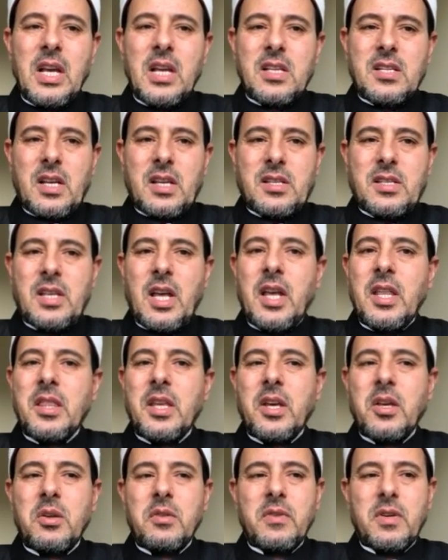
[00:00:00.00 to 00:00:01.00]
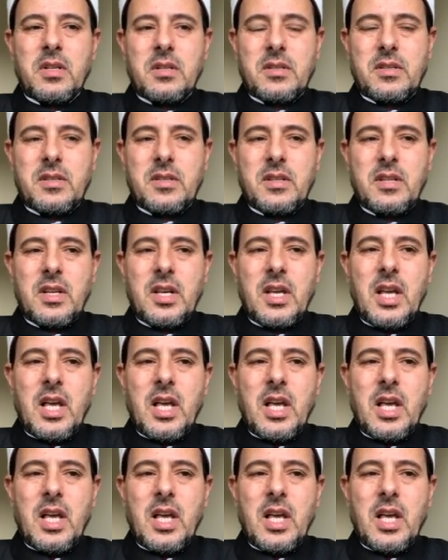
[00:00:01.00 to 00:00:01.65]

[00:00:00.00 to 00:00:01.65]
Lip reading: sustain the universe.